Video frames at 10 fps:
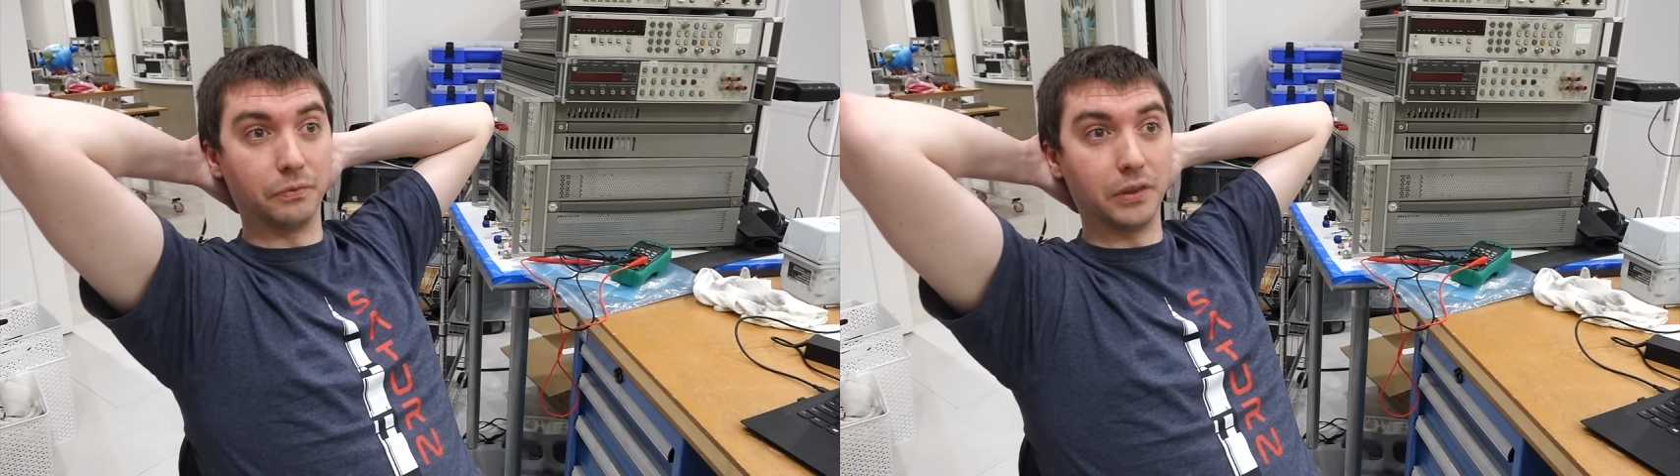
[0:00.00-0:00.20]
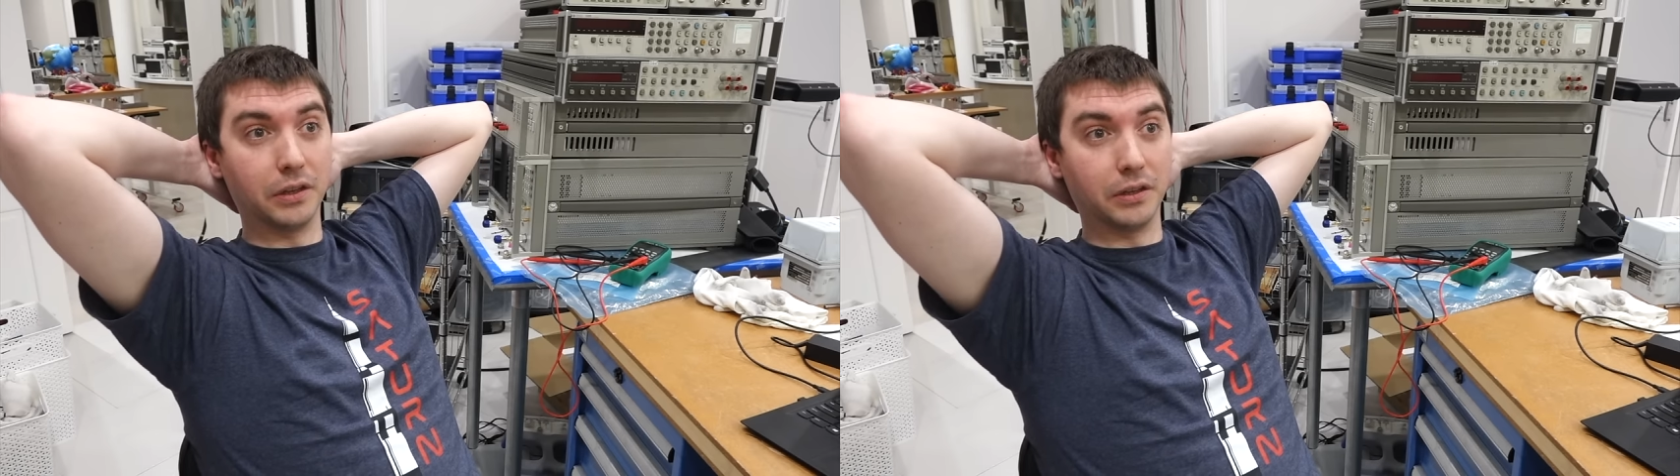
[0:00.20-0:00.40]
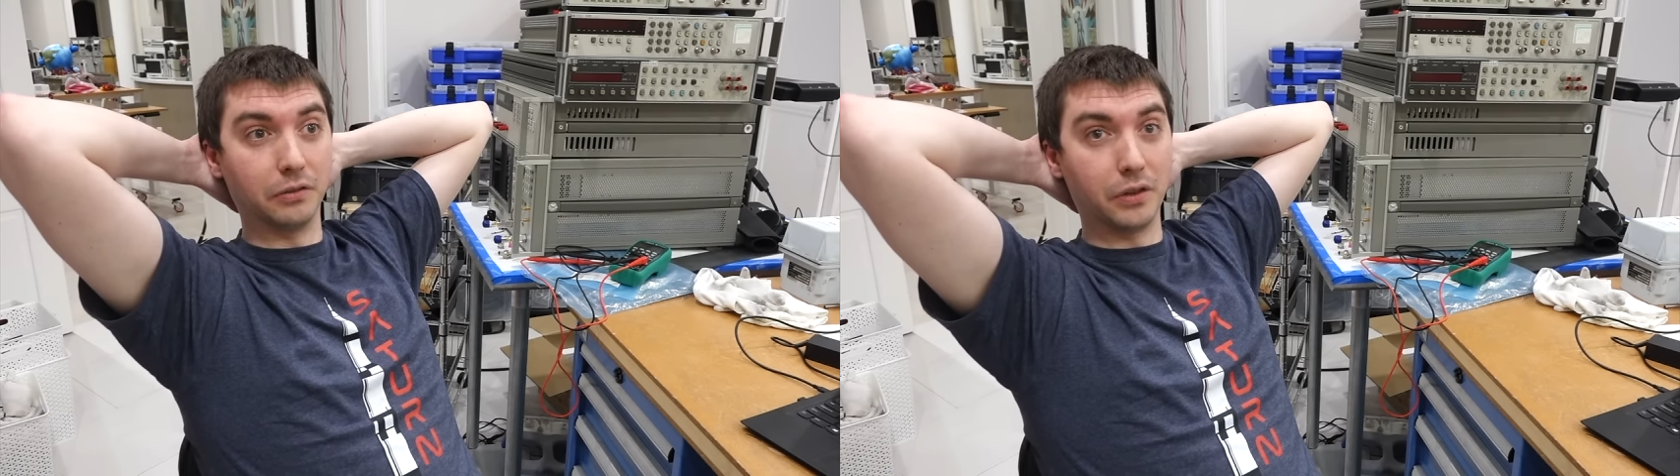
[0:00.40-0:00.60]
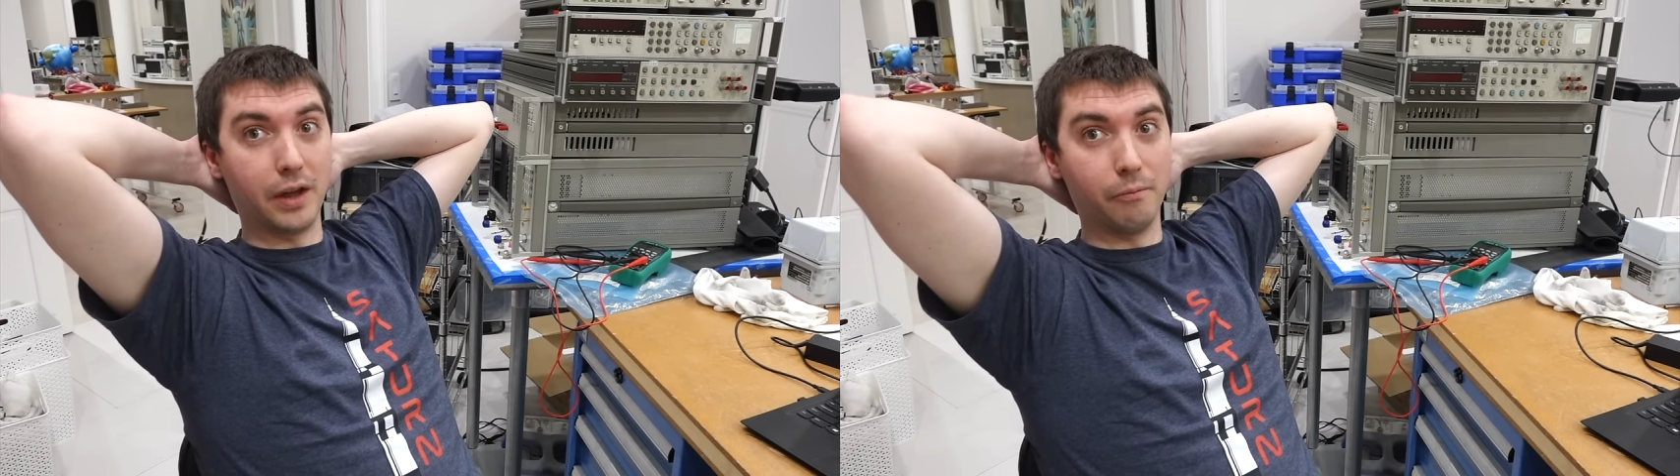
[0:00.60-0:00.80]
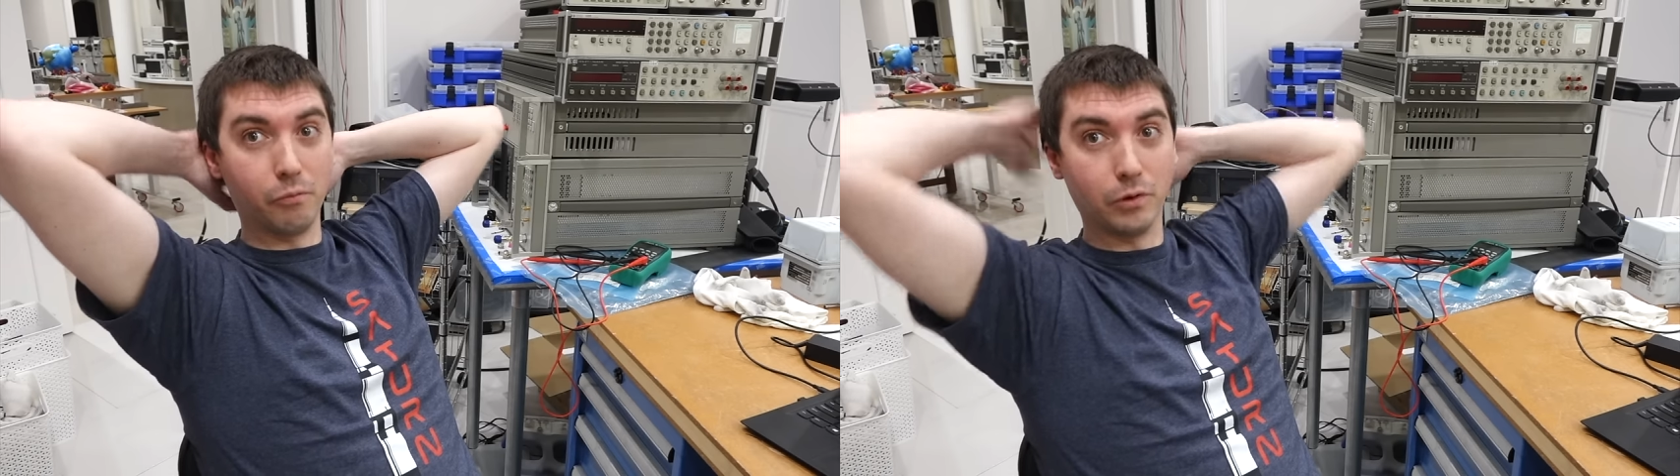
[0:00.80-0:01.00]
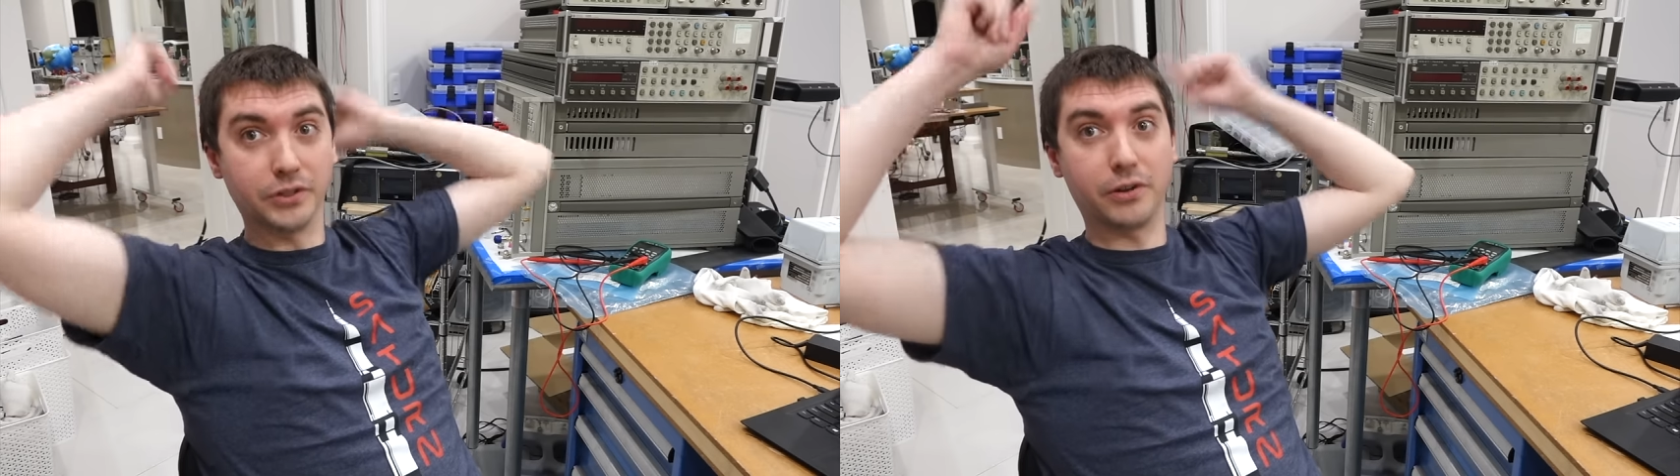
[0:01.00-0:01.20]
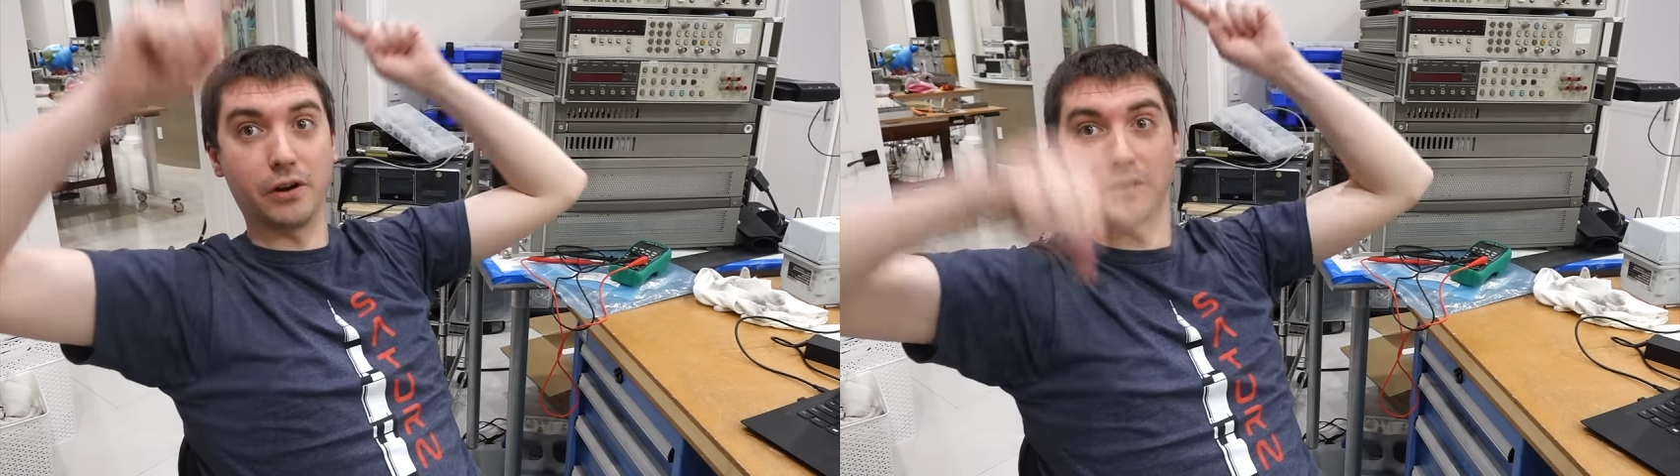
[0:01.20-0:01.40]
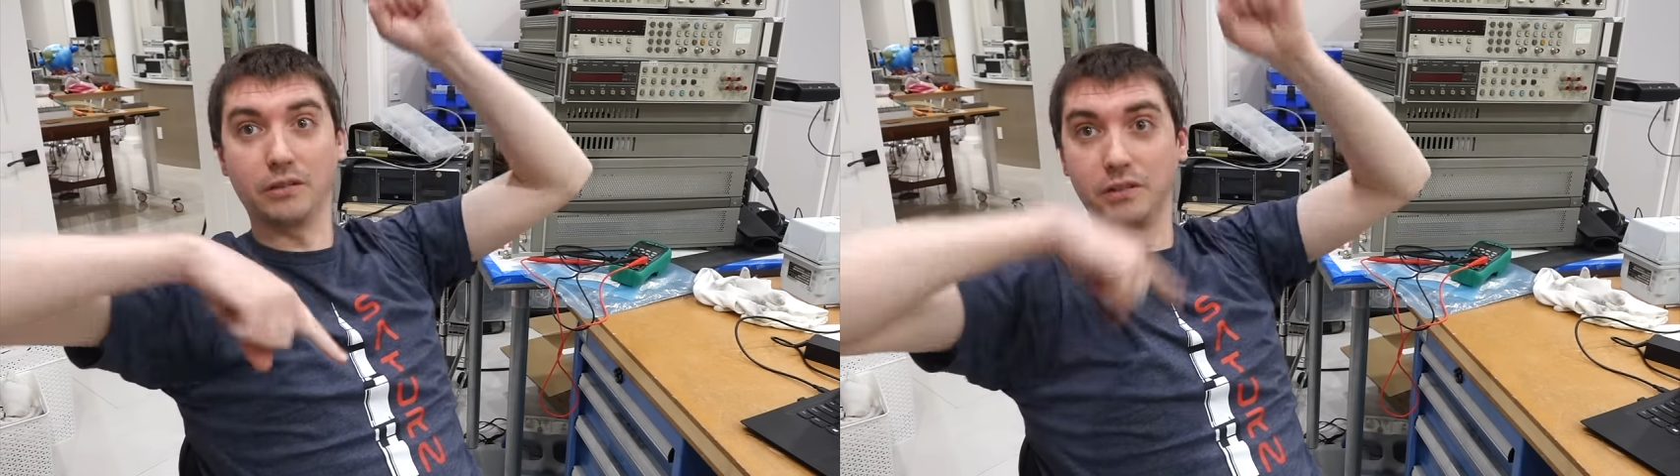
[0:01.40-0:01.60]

the L E M will start